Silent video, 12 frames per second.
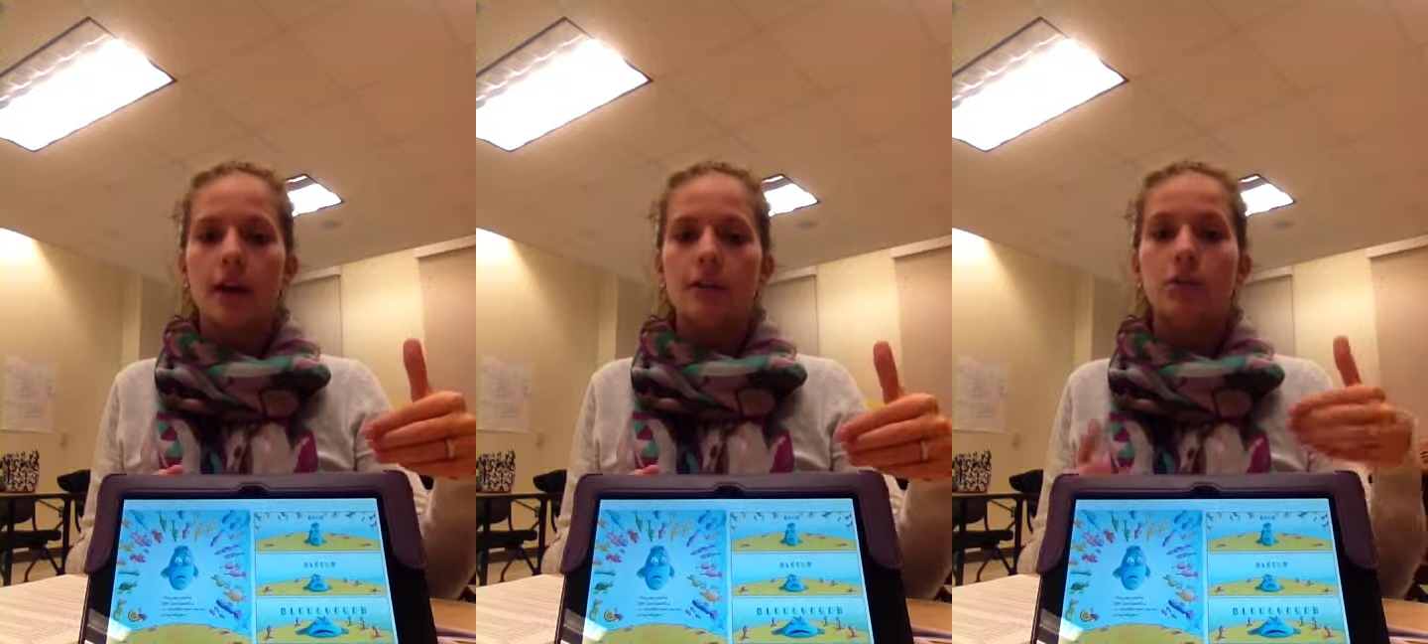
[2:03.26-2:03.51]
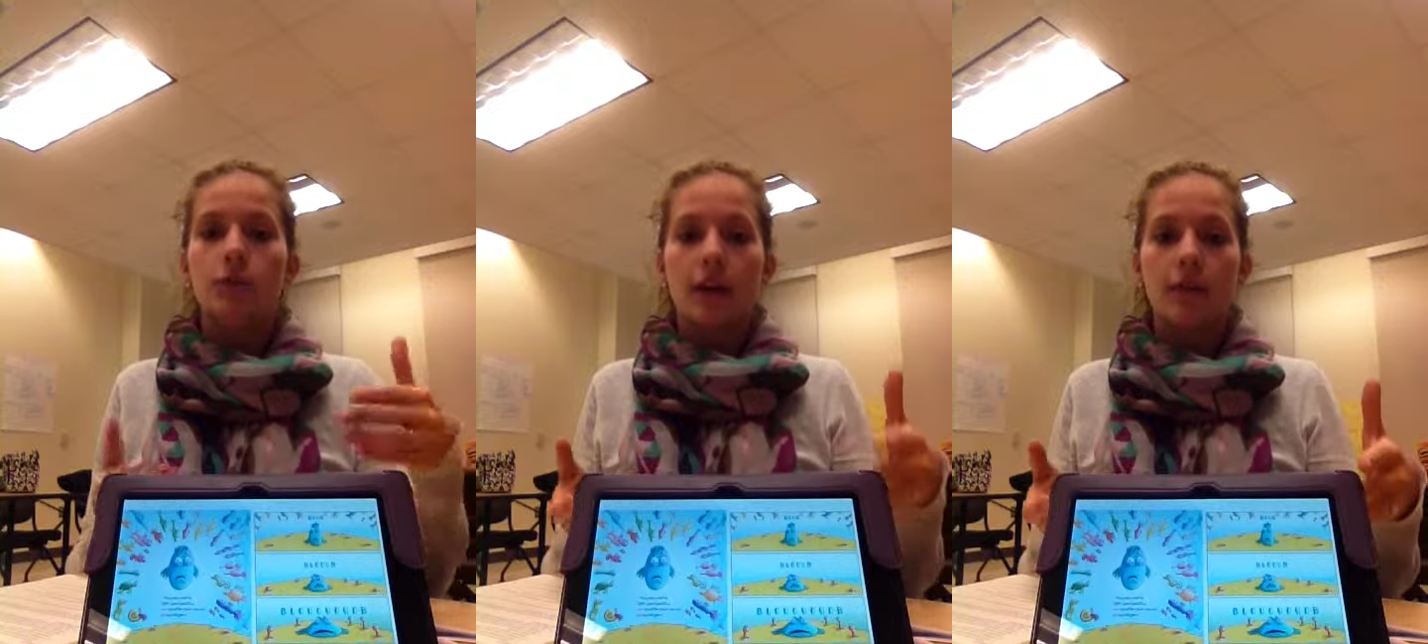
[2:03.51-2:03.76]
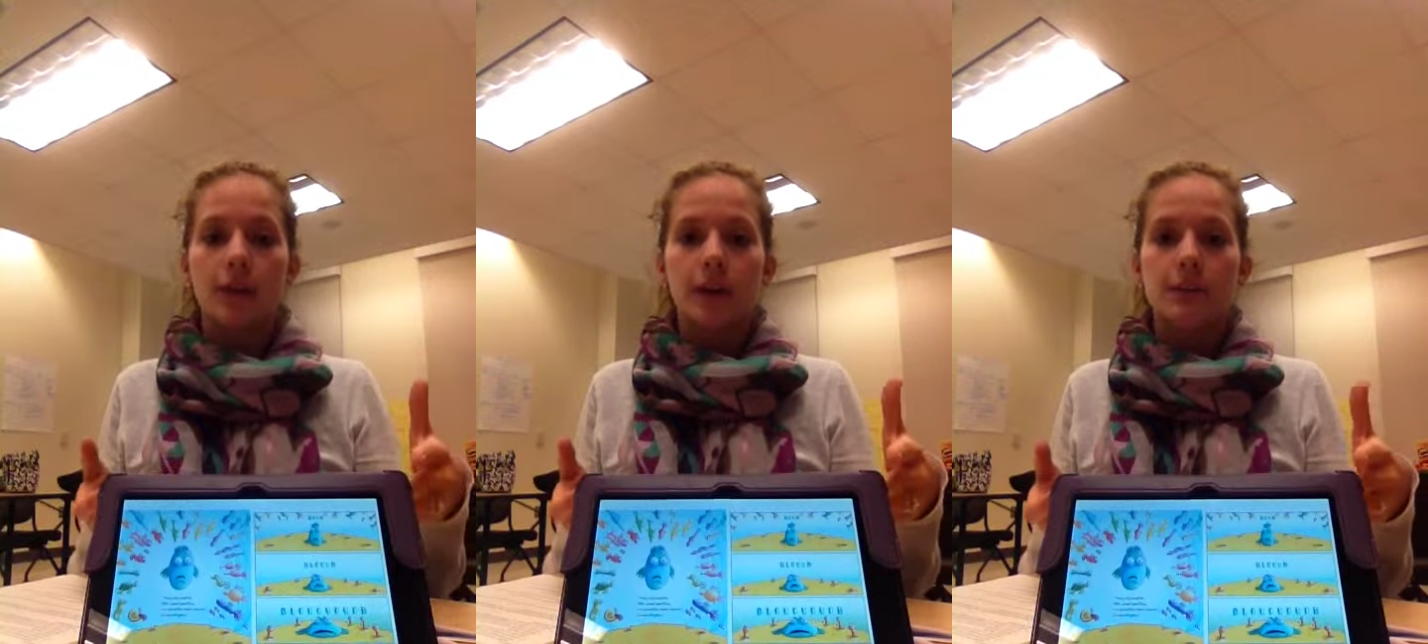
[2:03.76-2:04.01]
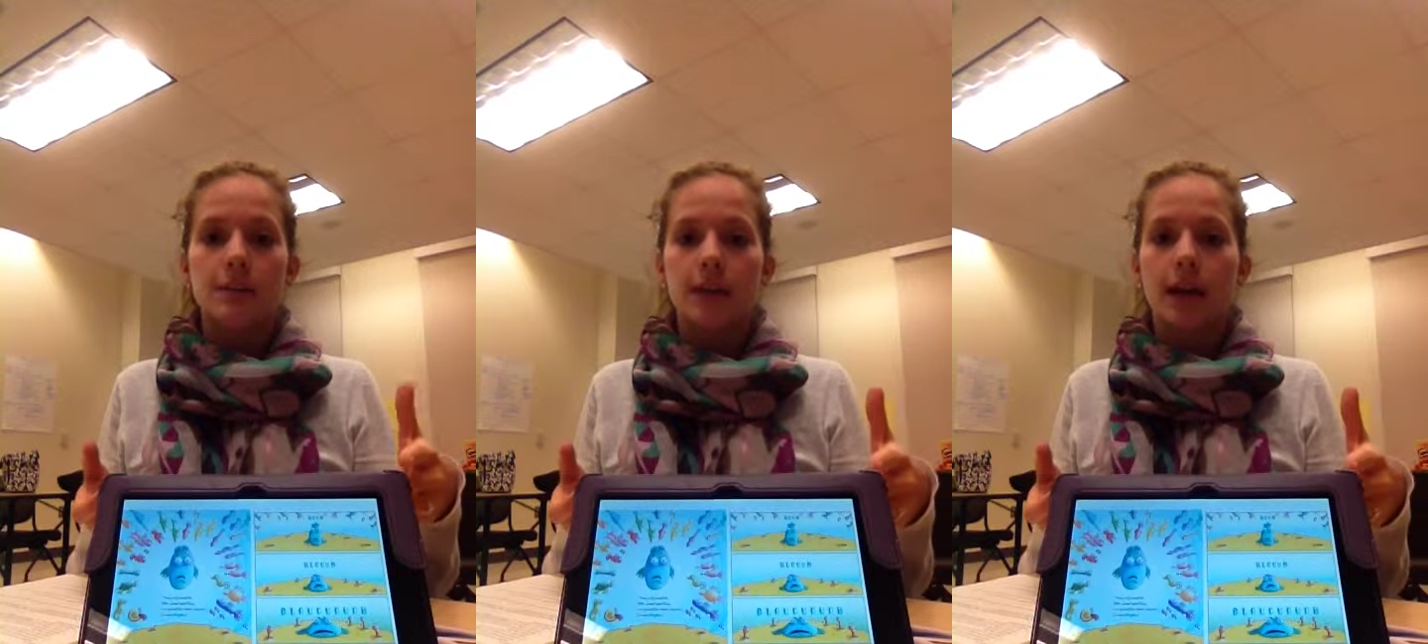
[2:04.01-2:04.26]
to
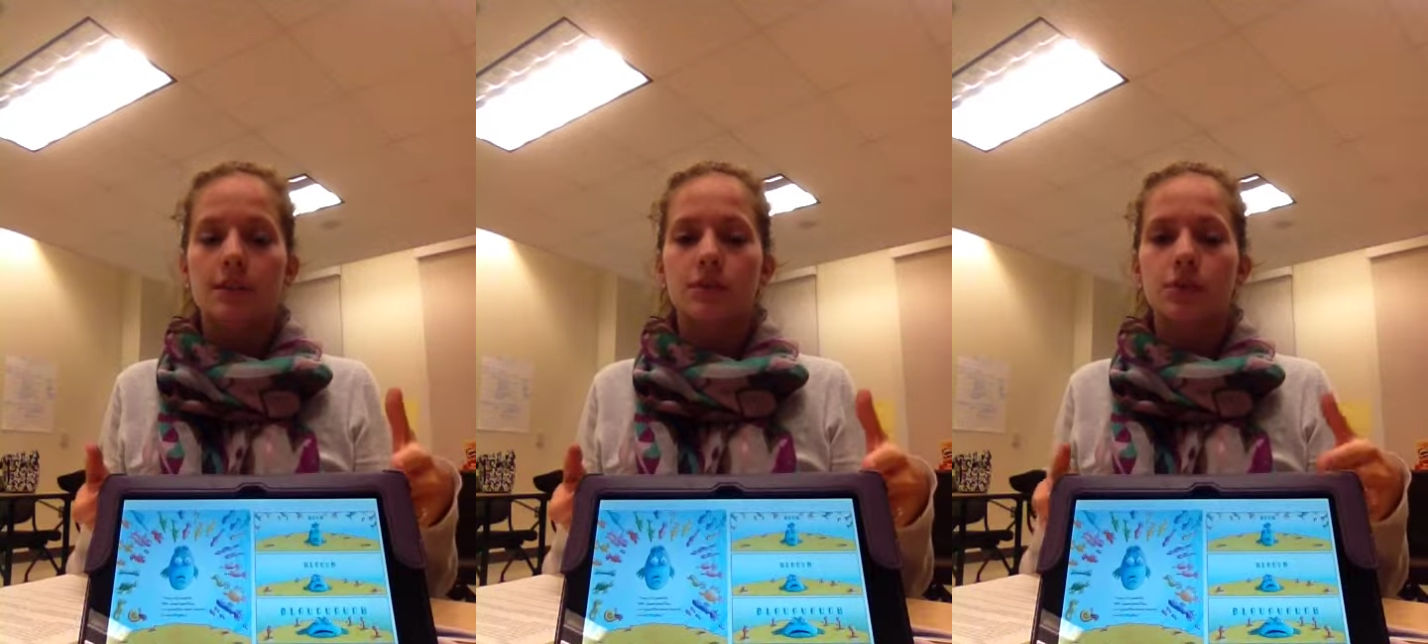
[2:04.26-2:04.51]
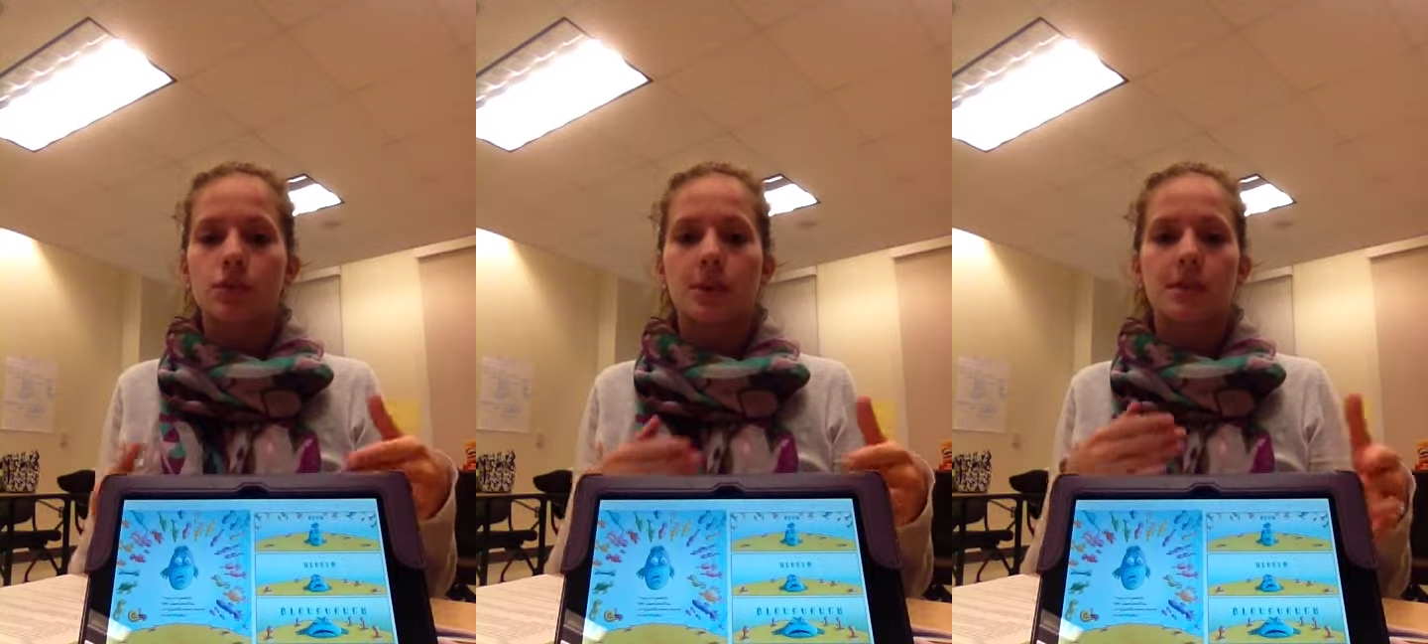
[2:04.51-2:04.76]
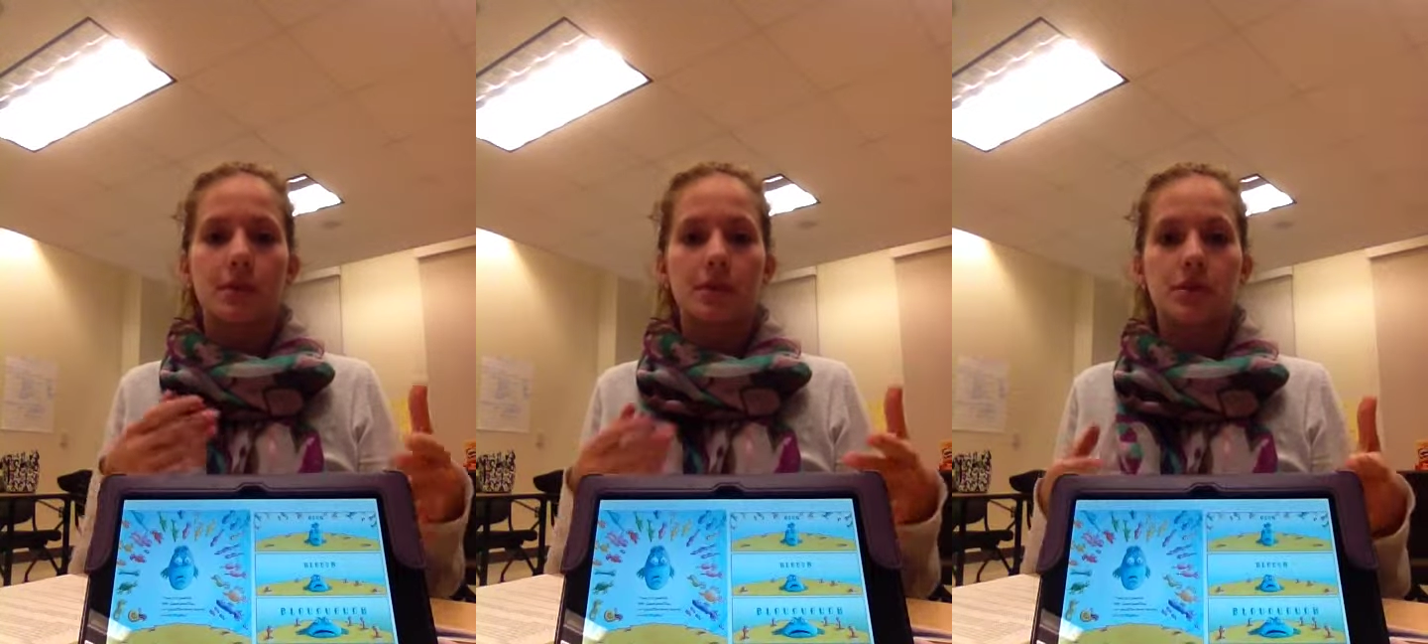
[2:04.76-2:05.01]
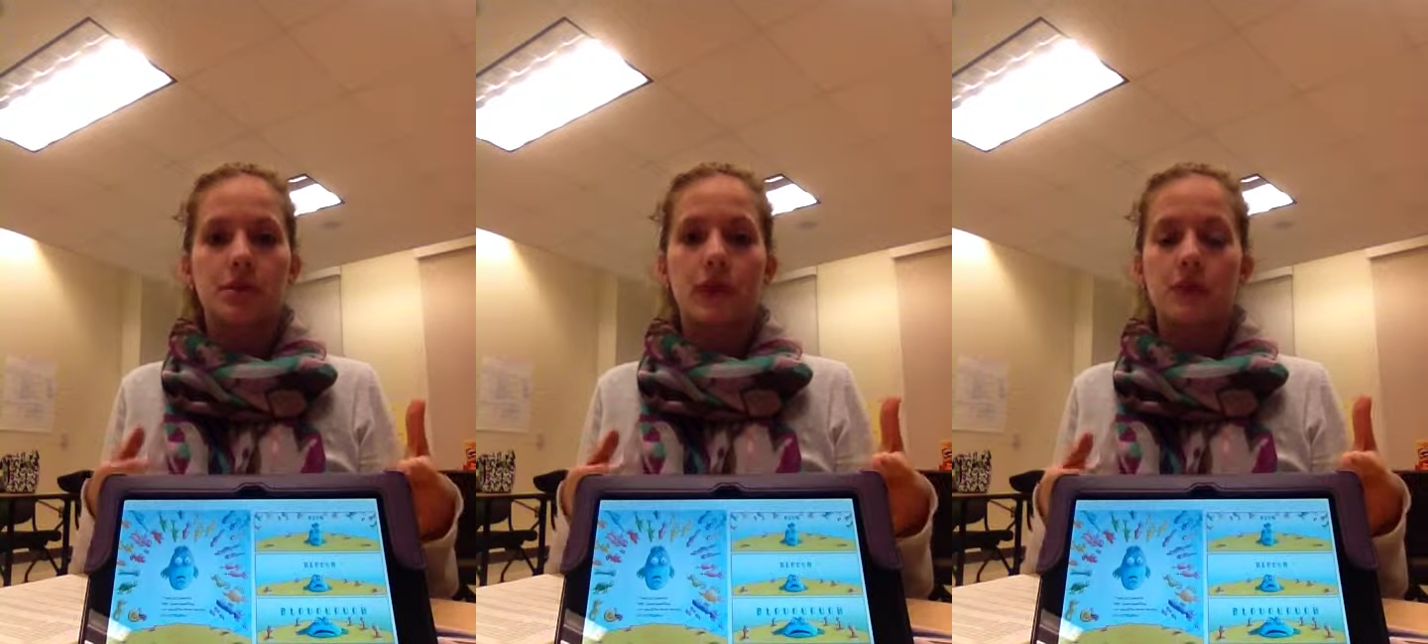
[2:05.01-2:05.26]
reference as to what the
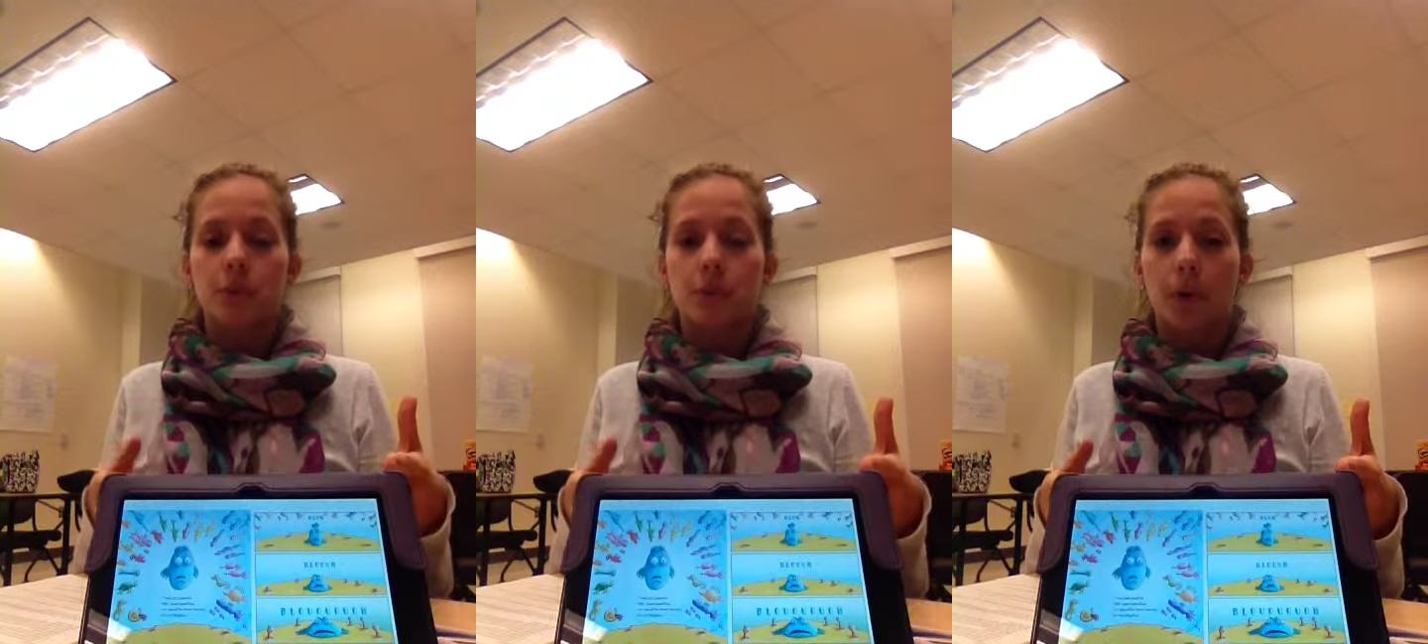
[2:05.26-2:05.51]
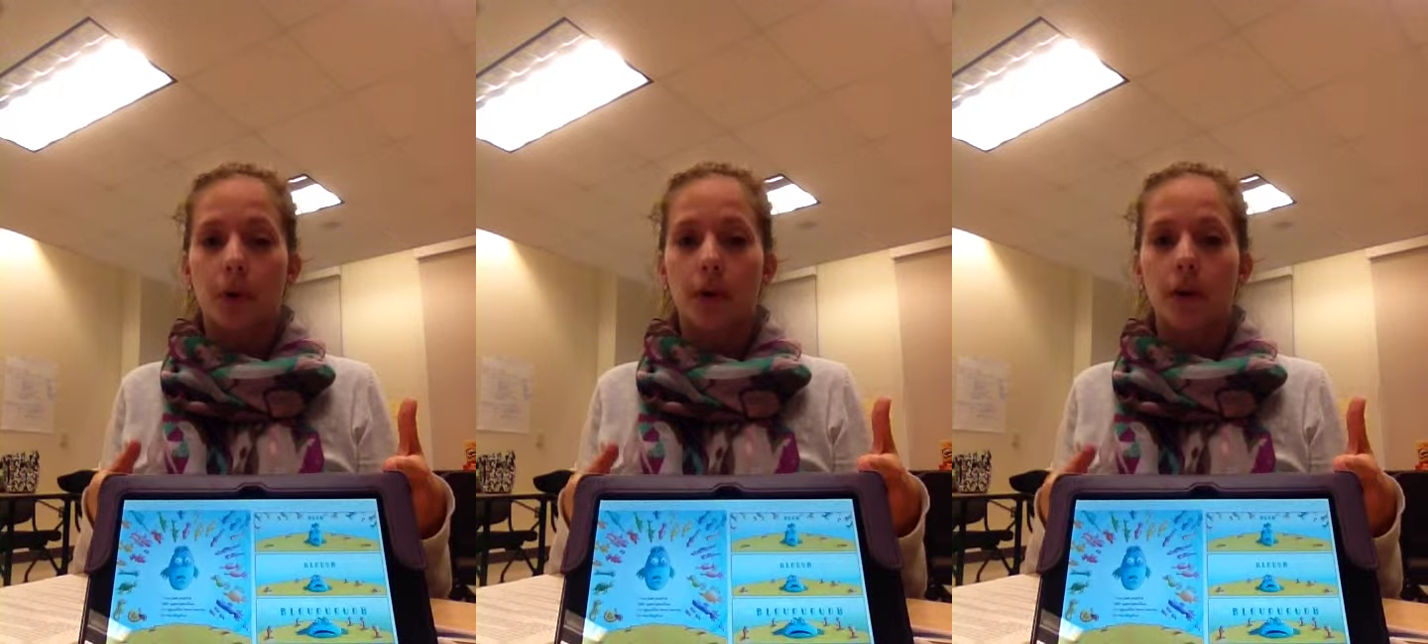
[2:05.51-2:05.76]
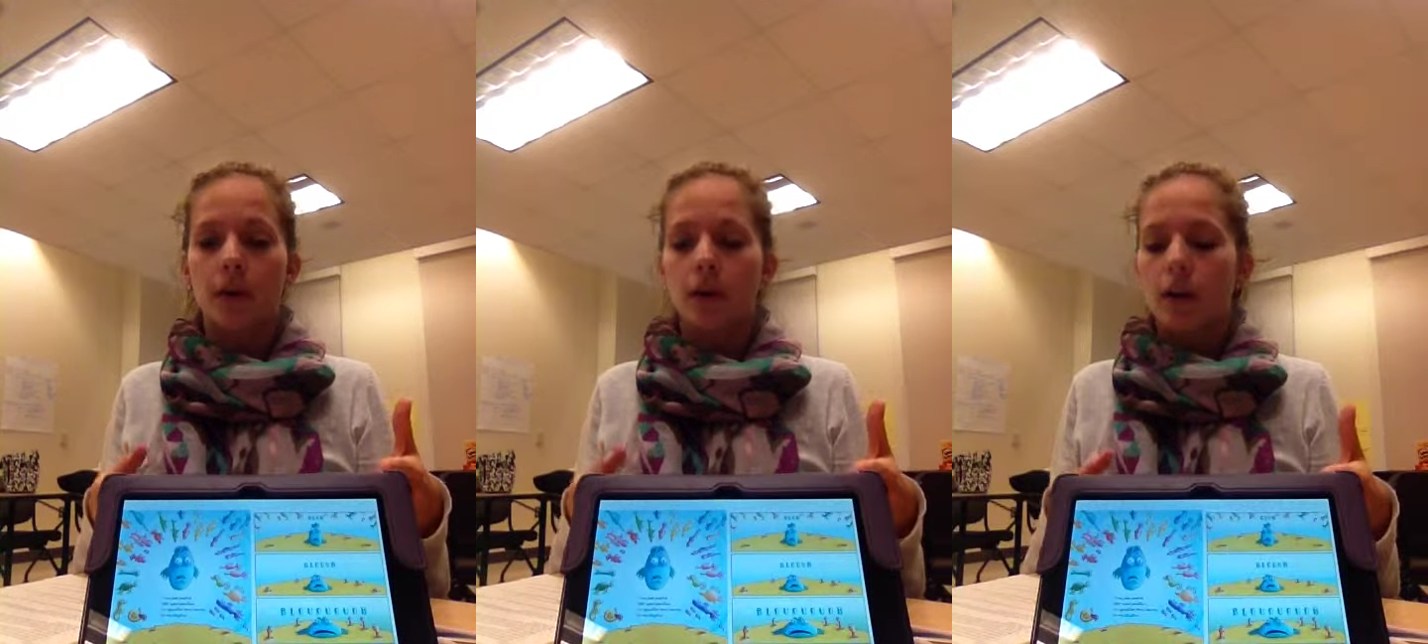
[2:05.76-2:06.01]
major events were,